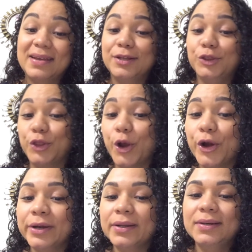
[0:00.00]

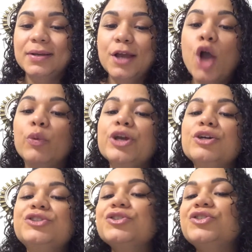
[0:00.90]
Third, we
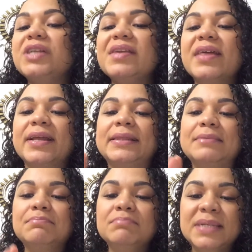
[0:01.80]
also see that in the
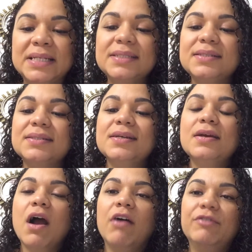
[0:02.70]
midst
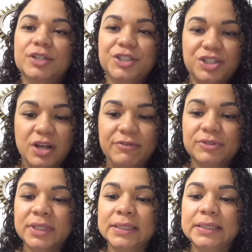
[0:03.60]
of their
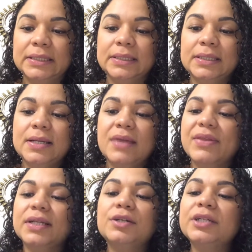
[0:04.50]
suffering, they
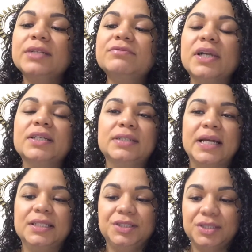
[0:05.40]
couldn't
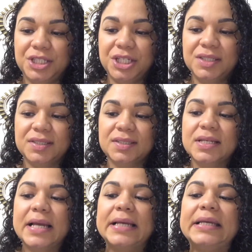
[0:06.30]
recognize Jesus
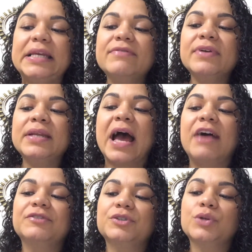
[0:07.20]
even
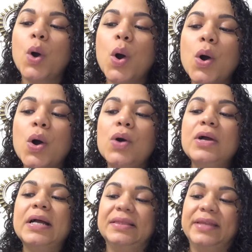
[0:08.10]
after all
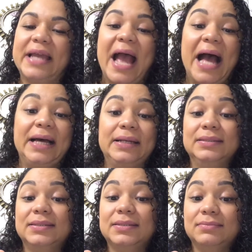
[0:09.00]
they had
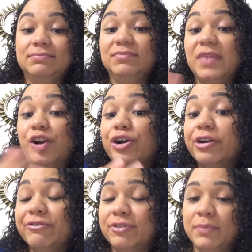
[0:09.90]
heard
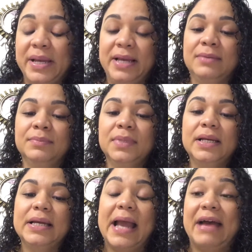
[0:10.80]
from him
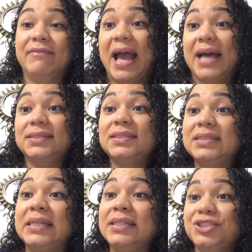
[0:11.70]
and had
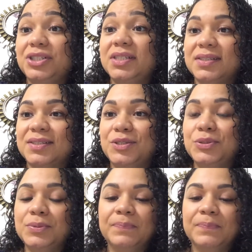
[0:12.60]
seen Jesus do.